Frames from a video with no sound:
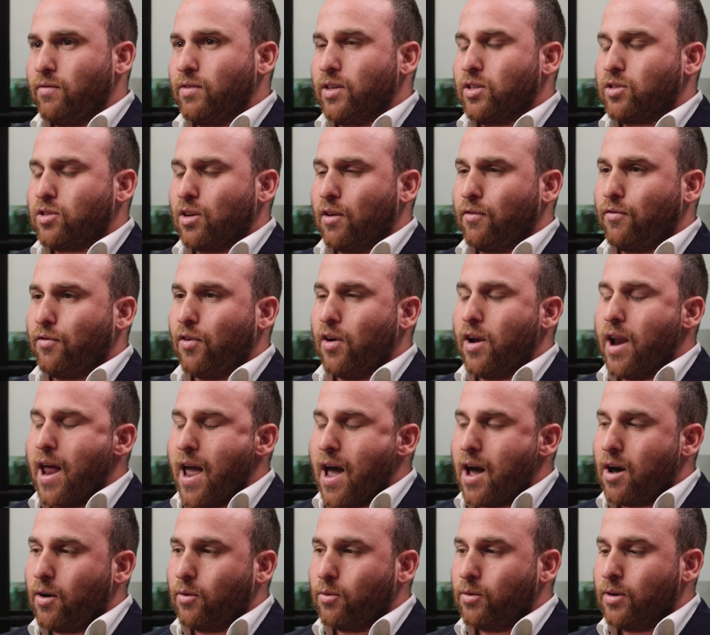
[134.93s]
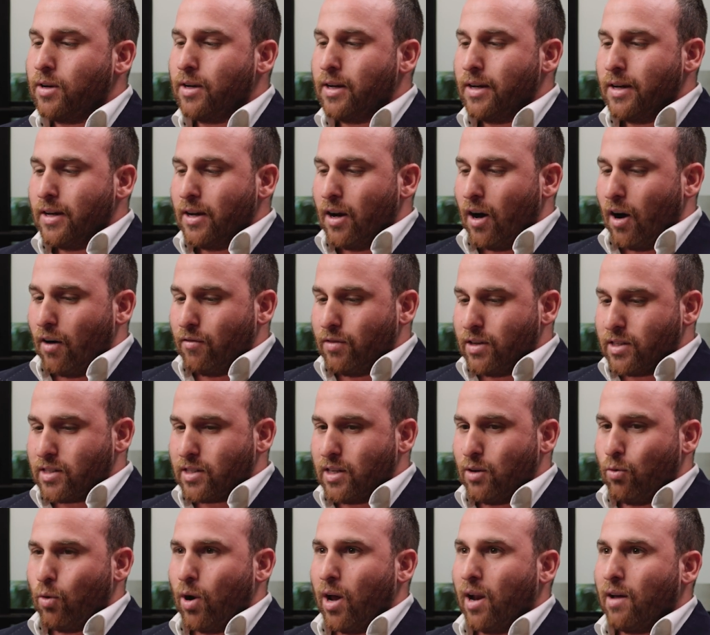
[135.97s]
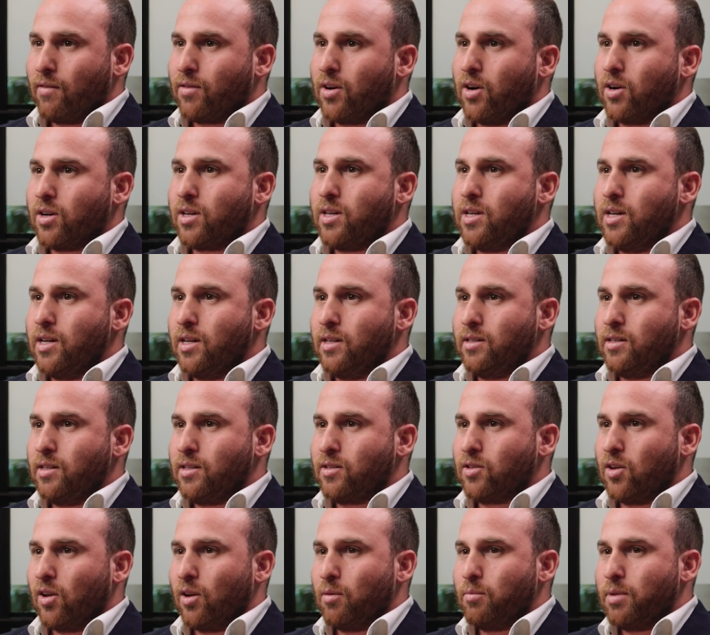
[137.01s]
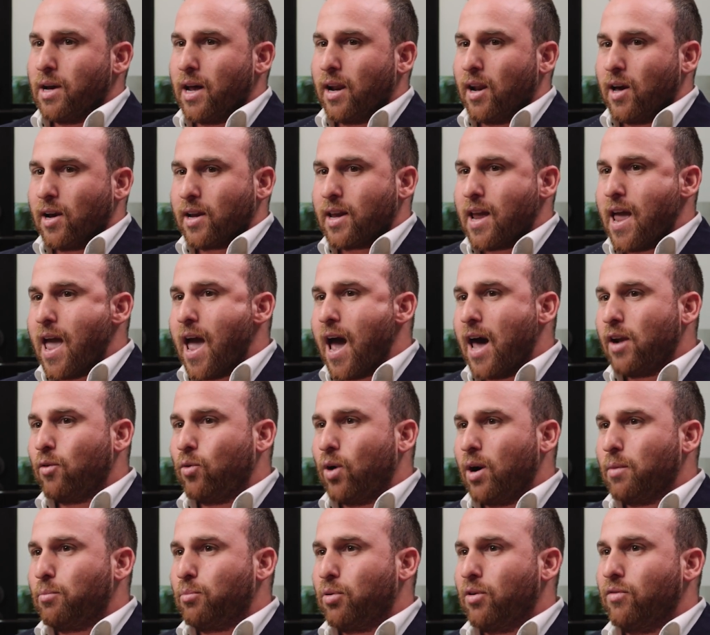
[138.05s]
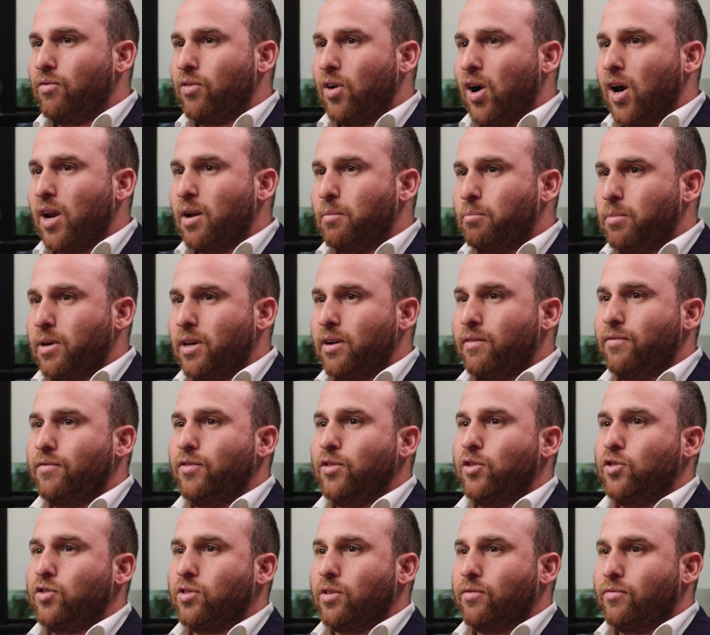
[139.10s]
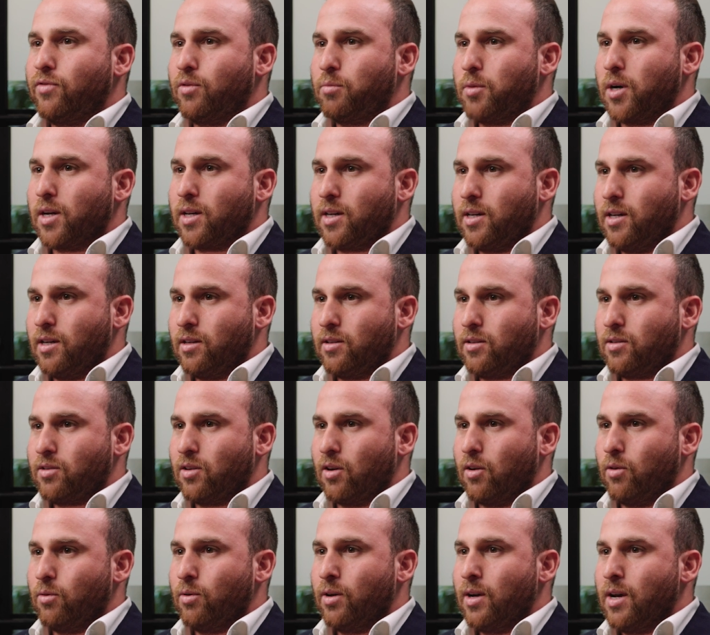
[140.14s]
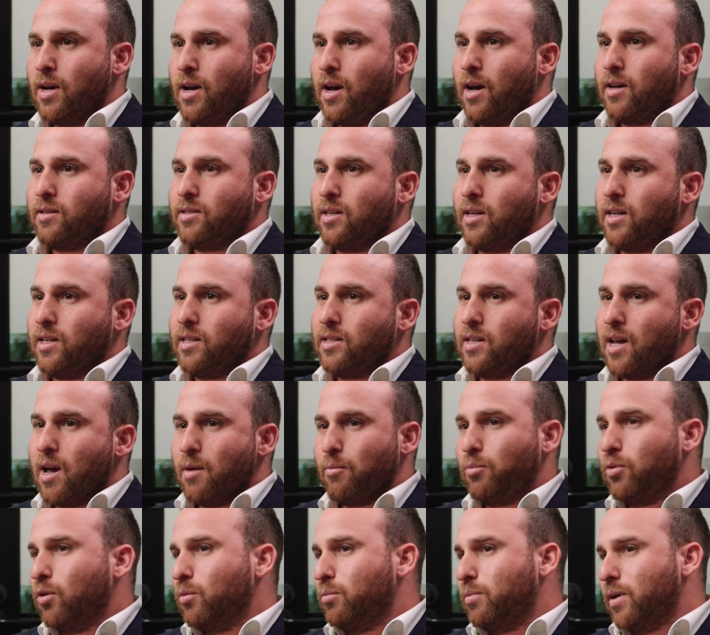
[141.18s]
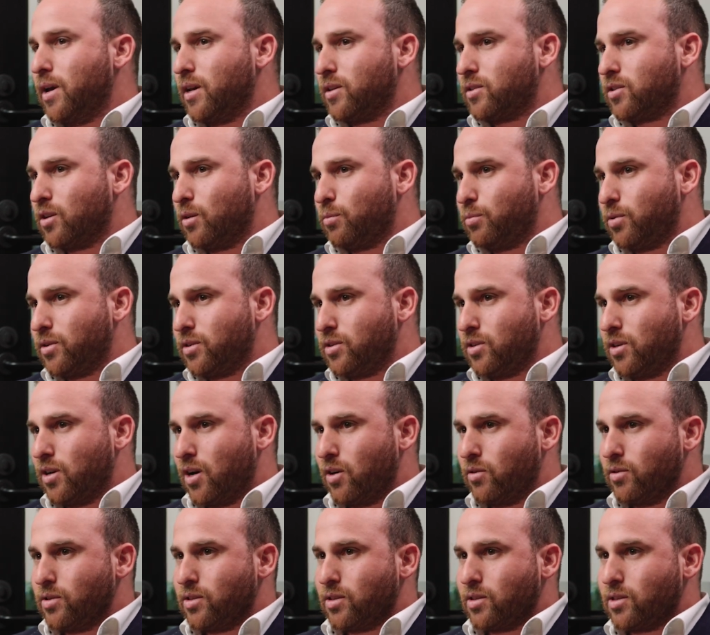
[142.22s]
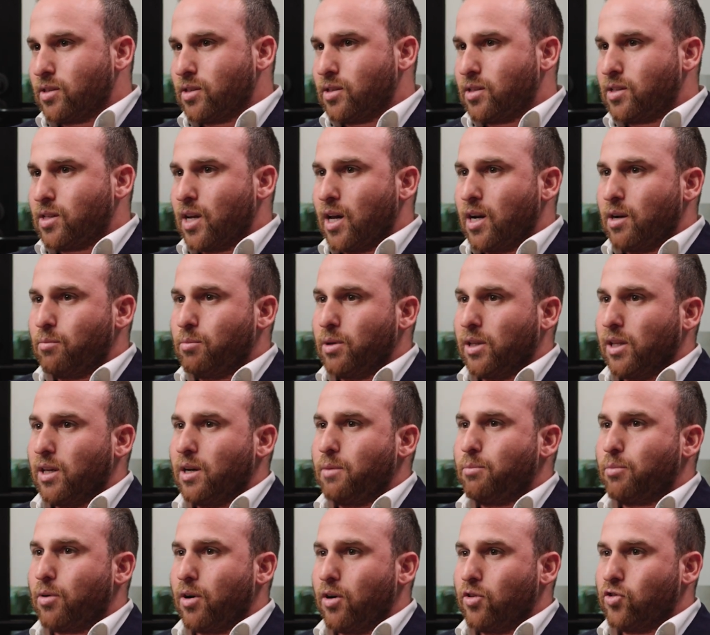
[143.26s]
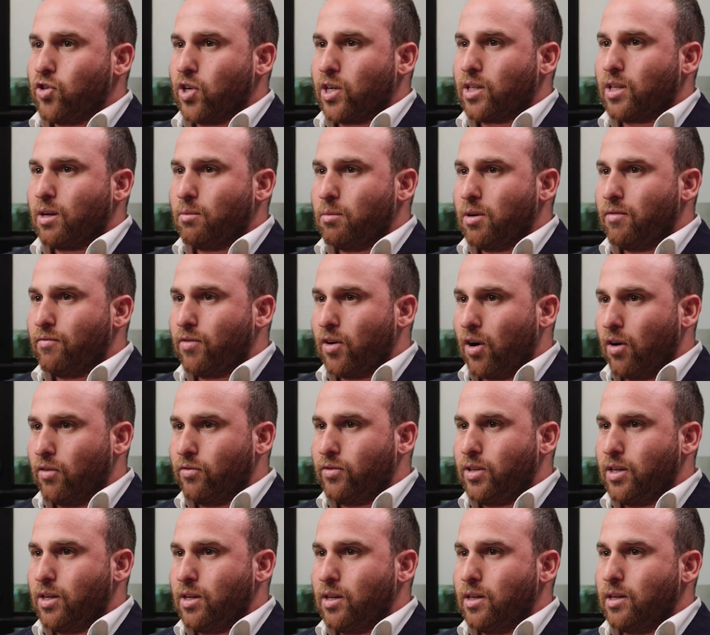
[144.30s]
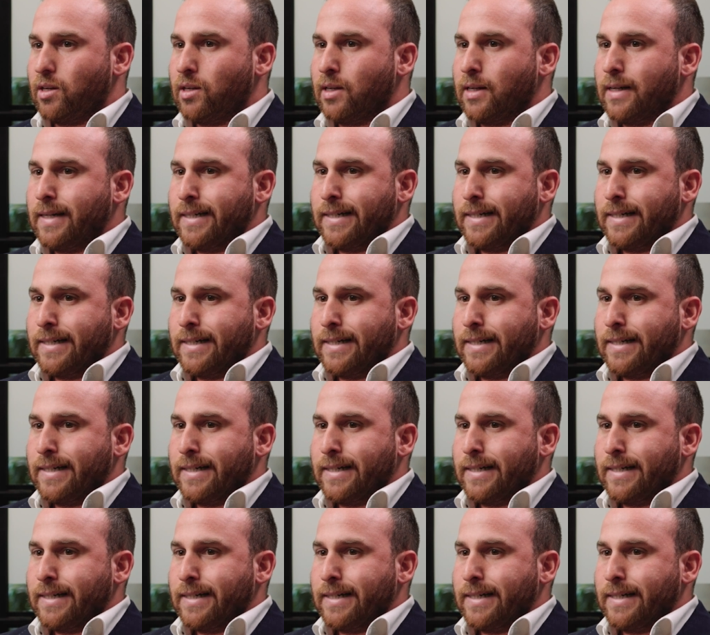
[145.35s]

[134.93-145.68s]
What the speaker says: And so for now, obviously, while I've got kids, it's all about how do I provide a better future for my kids? So as an example, baresop, as you know, is a sustainability project I'm involved in.